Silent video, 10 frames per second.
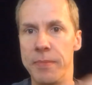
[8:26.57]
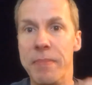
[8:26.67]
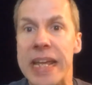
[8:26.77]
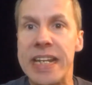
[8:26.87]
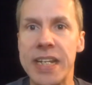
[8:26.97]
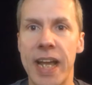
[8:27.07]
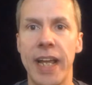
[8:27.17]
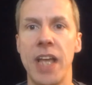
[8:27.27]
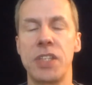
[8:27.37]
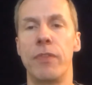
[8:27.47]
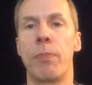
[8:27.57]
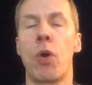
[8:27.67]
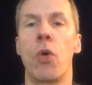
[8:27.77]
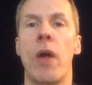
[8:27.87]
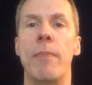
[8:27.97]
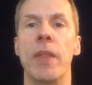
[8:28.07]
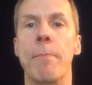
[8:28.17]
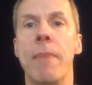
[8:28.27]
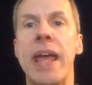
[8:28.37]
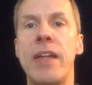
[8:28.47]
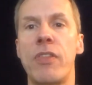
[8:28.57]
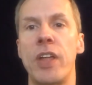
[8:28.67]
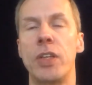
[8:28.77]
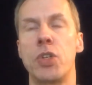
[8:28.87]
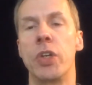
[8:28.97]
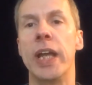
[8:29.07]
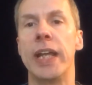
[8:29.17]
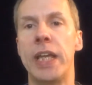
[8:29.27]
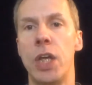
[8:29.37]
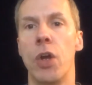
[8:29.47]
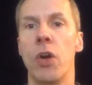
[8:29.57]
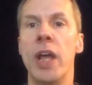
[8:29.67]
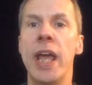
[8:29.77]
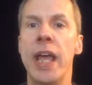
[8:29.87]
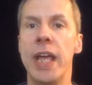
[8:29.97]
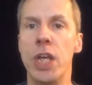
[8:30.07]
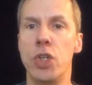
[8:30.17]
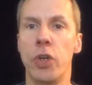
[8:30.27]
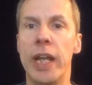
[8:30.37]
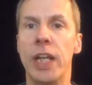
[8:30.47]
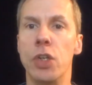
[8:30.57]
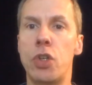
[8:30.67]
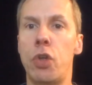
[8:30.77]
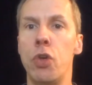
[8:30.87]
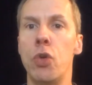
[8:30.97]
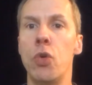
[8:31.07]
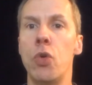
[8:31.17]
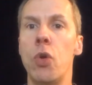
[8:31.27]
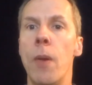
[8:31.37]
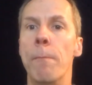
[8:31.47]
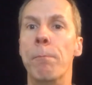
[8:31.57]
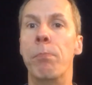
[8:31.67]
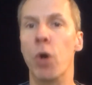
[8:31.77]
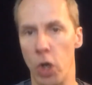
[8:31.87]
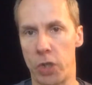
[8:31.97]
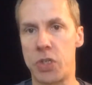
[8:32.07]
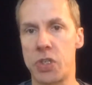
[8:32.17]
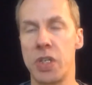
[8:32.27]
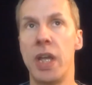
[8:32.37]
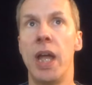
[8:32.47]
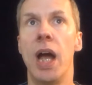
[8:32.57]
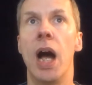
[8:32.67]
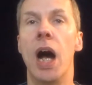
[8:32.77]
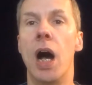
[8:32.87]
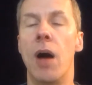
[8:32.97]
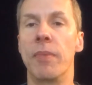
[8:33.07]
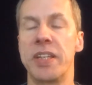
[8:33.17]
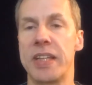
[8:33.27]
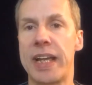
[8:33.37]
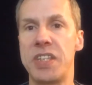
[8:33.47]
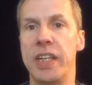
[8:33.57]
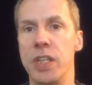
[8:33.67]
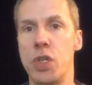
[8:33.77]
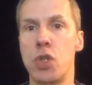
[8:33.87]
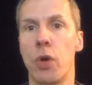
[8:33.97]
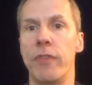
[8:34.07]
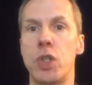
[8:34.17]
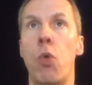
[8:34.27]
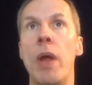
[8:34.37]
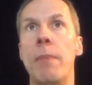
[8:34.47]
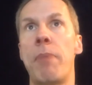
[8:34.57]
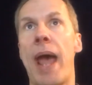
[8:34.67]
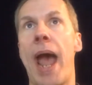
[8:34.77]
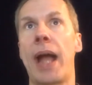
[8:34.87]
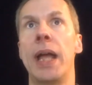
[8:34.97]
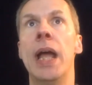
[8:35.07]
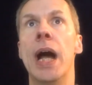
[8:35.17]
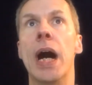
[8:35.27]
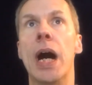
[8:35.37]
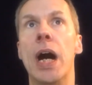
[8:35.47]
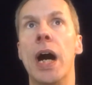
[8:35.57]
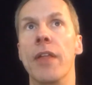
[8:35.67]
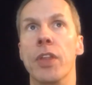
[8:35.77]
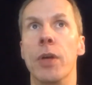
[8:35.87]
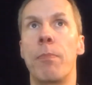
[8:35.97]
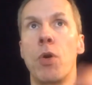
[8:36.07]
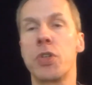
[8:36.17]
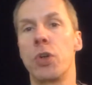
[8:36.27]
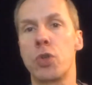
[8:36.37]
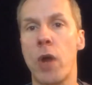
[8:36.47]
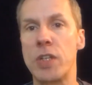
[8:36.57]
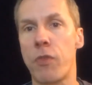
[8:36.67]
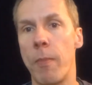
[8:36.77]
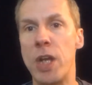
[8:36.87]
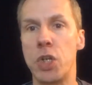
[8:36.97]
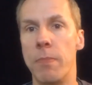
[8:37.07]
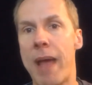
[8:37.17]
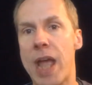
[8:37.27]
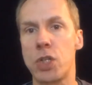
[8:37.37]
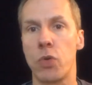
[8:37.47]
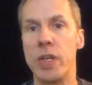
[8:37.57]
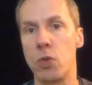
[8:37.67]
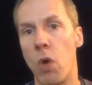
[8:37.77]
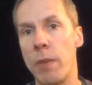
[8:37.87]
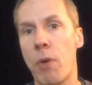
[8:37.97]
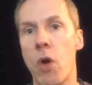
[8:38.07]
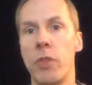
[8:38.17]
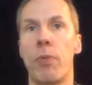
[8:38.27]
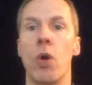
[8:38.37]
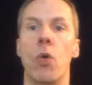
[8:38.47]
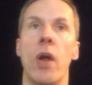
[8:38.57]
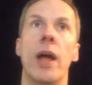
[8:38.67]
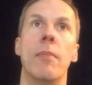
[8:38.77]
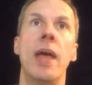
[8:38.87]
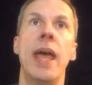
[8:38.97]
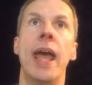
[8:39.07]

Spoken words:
meat, I guess, of the program, the main thing that you're getting here is you're getting 2 books. Because like I said, this is sort of a twin pack. The Personal Transformation Mastery is one part of the program,